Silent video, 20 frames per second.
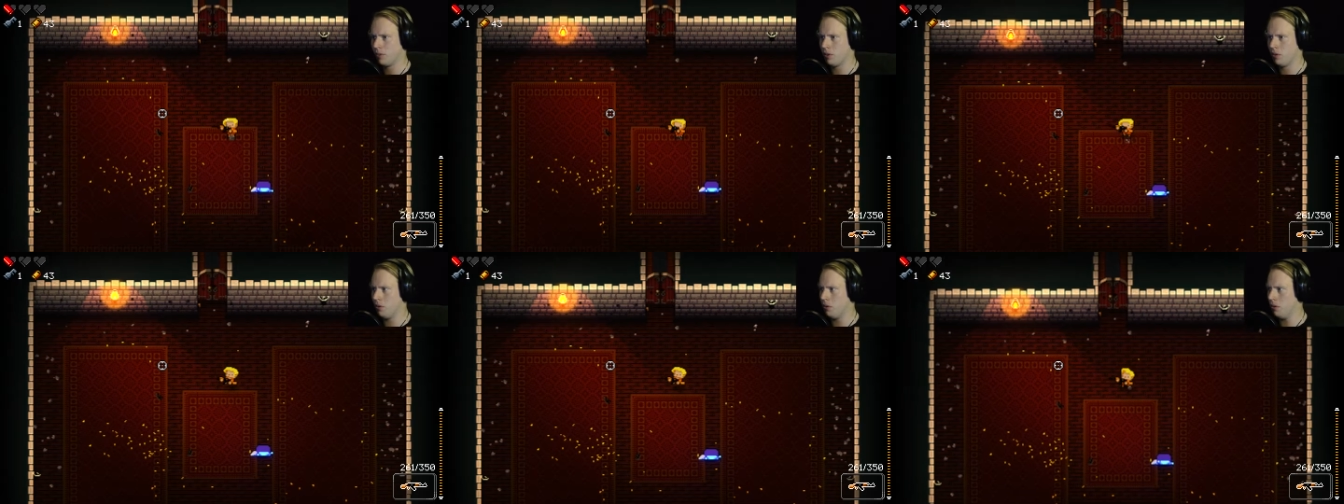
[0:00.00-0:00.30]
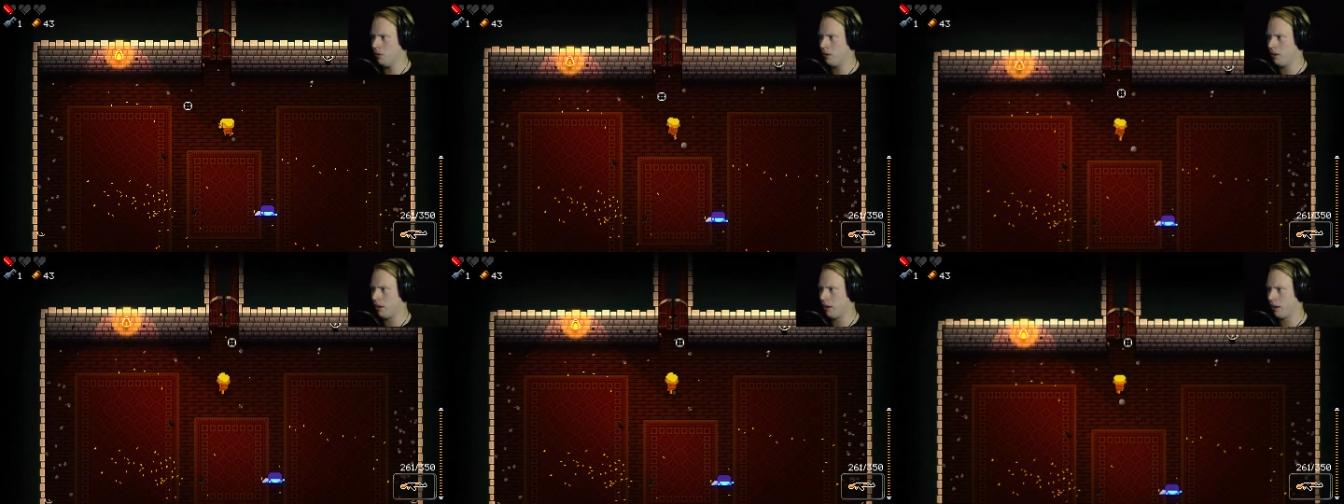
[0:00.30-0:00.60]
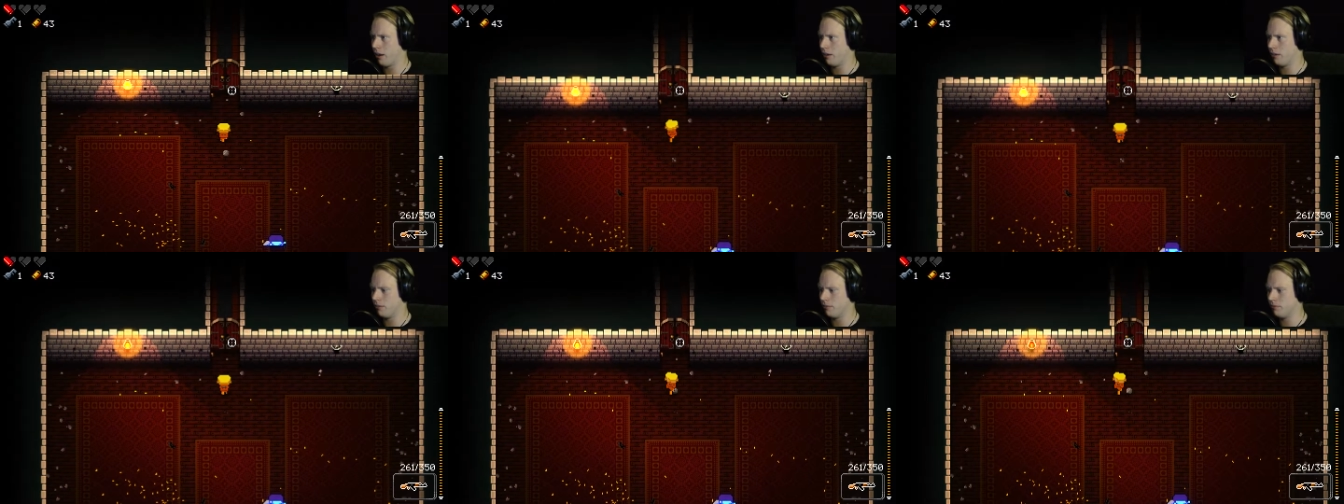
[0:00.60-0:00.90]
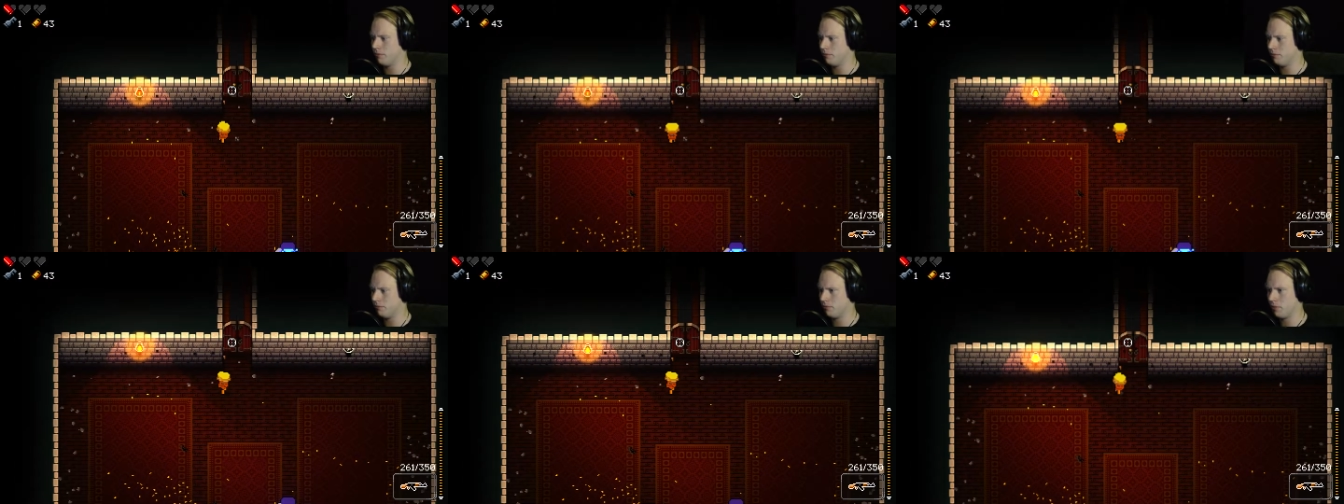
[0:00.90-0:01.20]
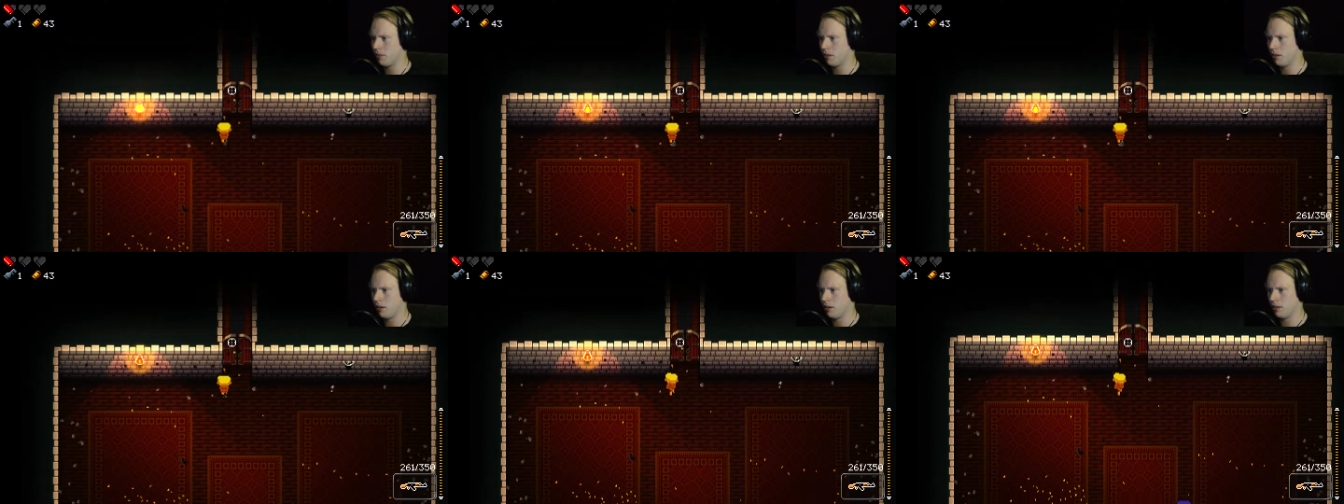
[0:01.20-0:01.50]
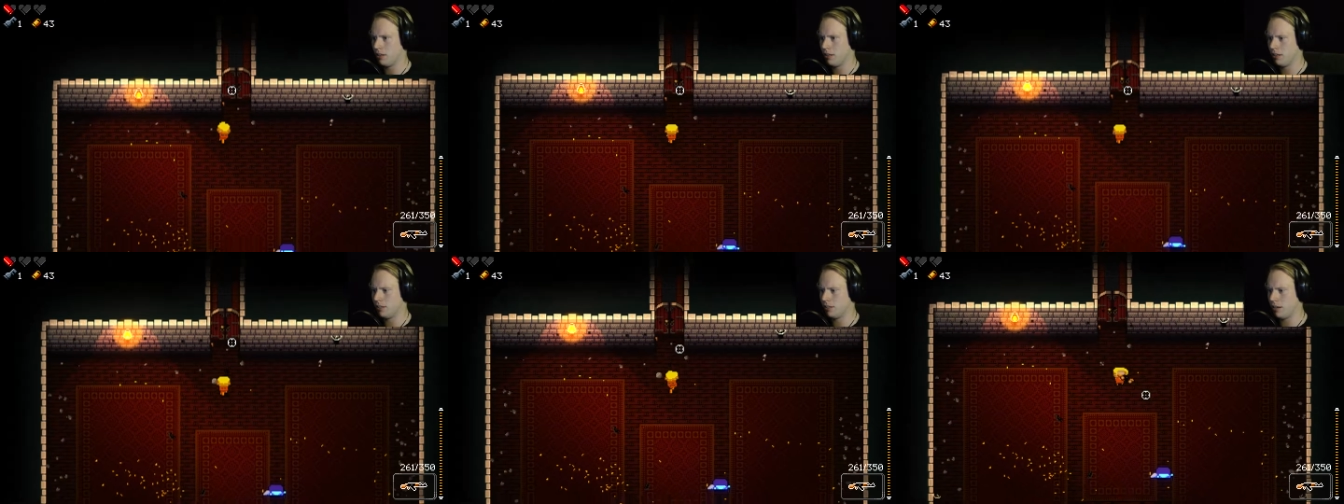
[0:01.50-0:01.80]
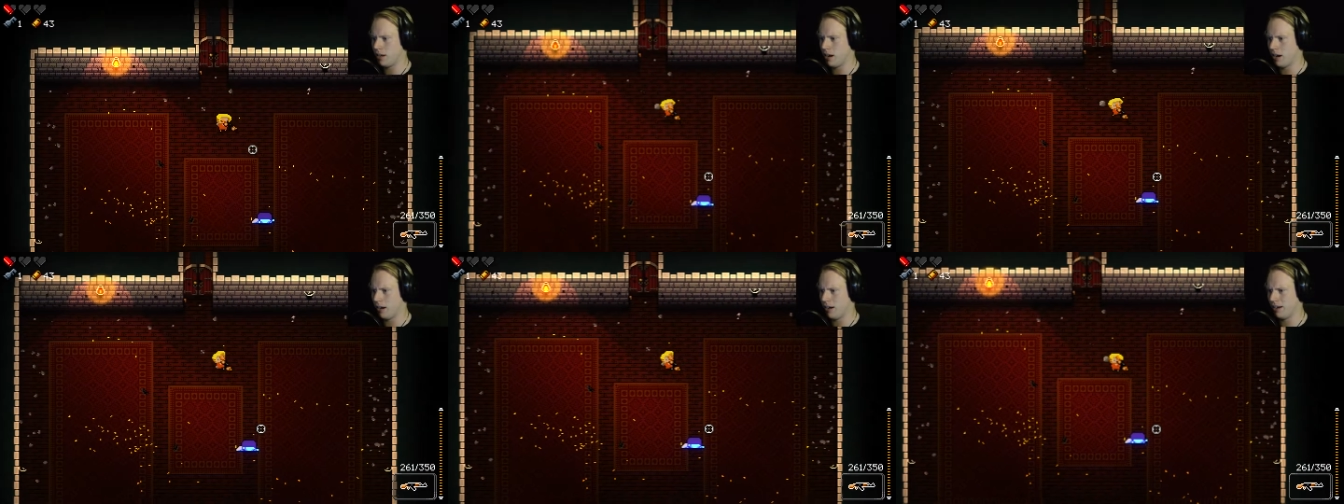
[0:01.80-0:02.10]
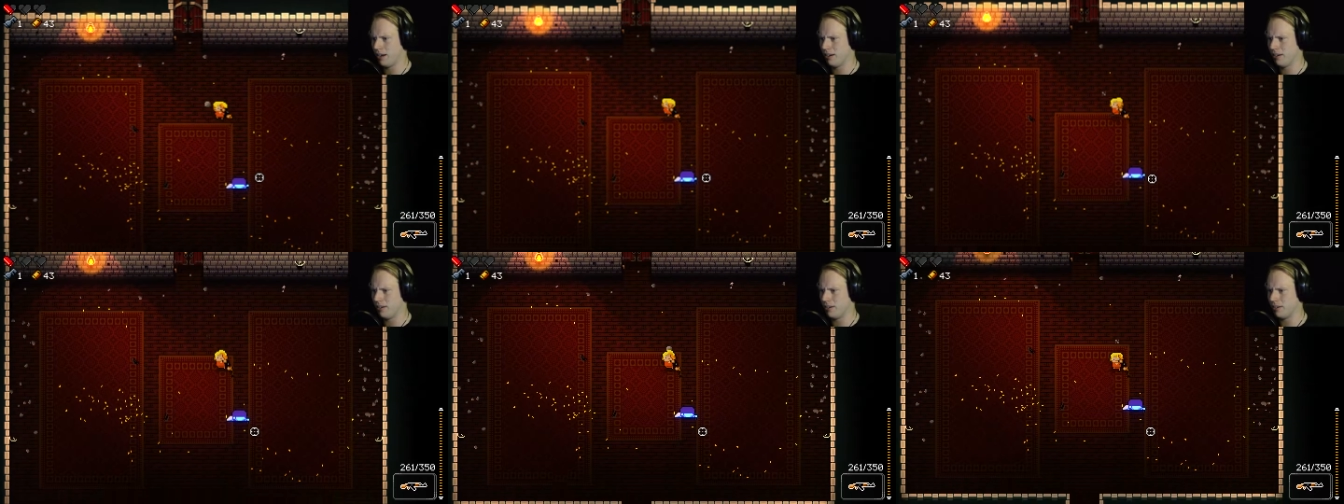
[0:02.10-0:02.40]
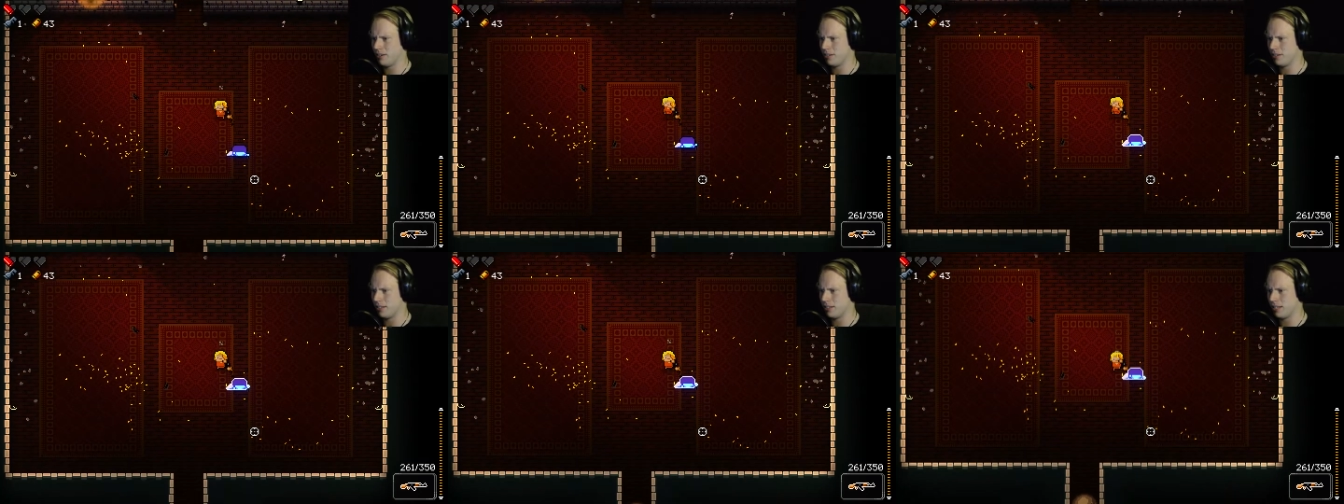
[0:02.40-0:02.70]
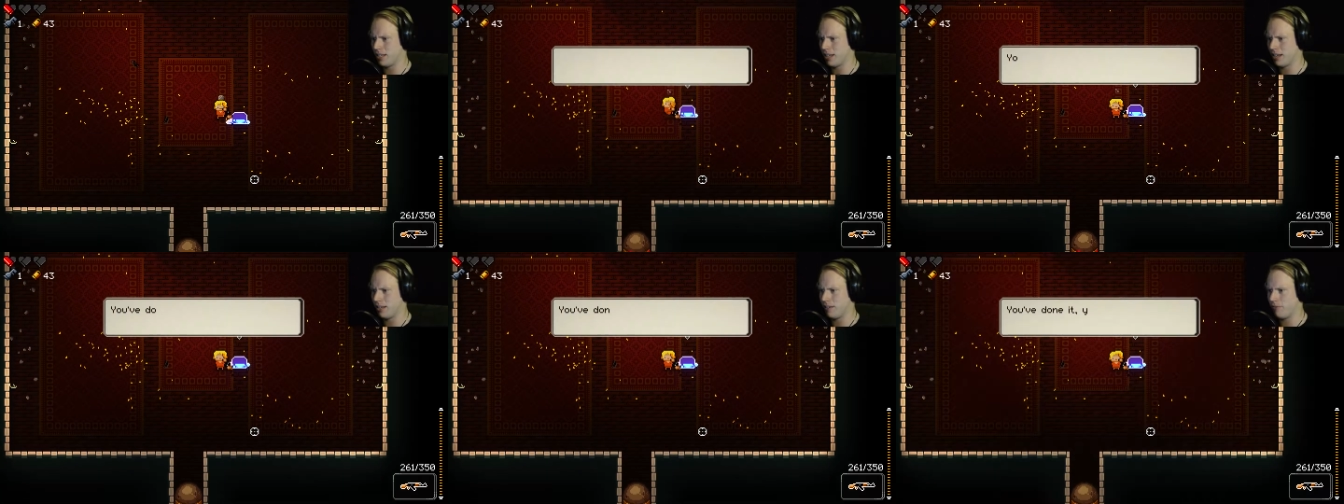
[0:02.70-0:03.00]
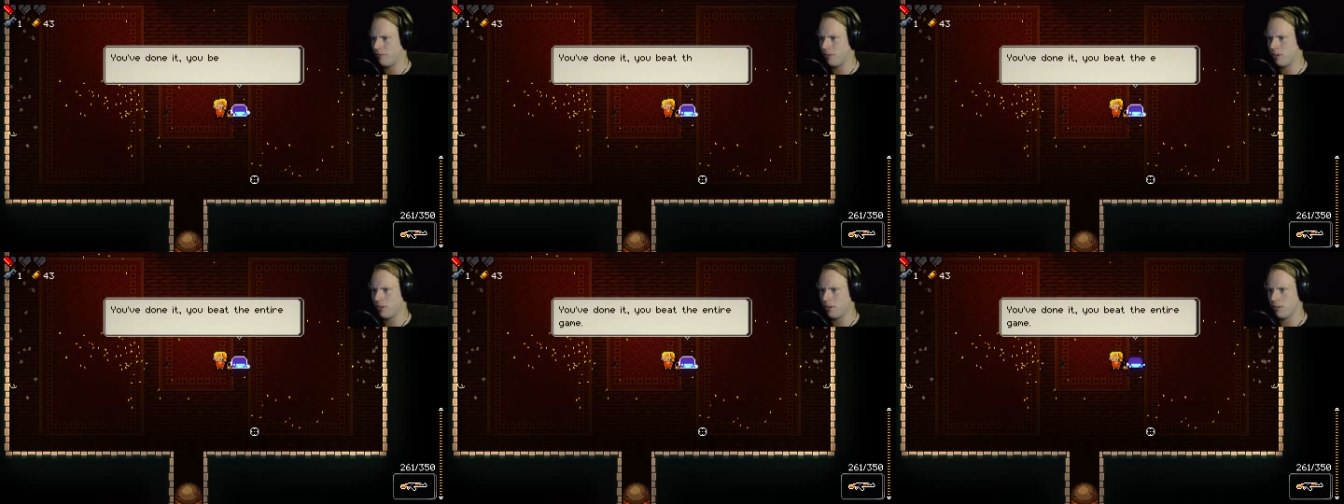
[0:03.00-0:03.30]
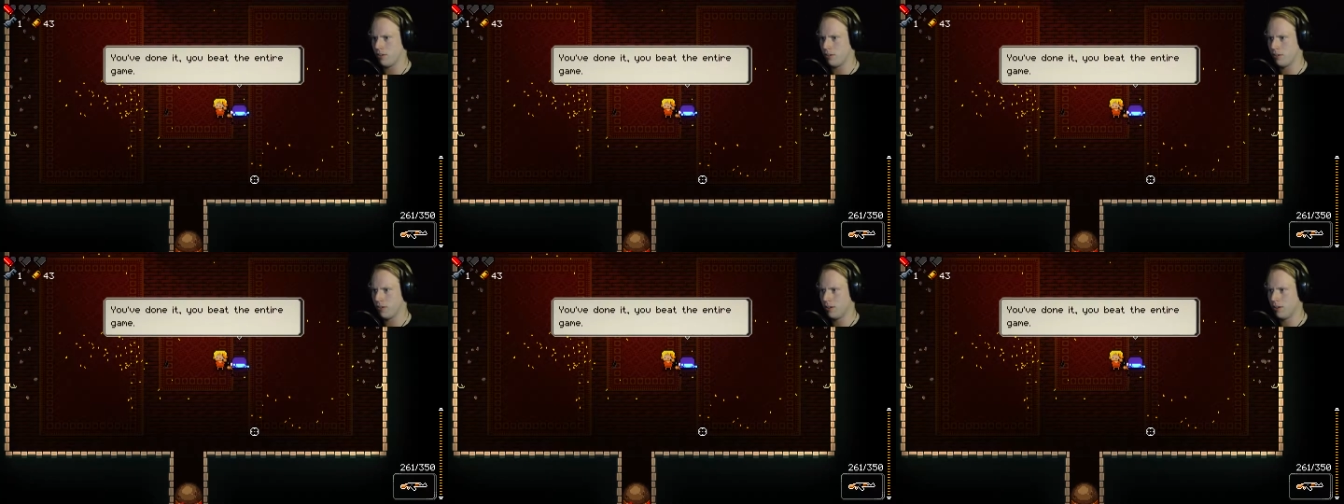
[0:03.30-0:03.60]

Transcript: Hey. Sorry, is that it for you?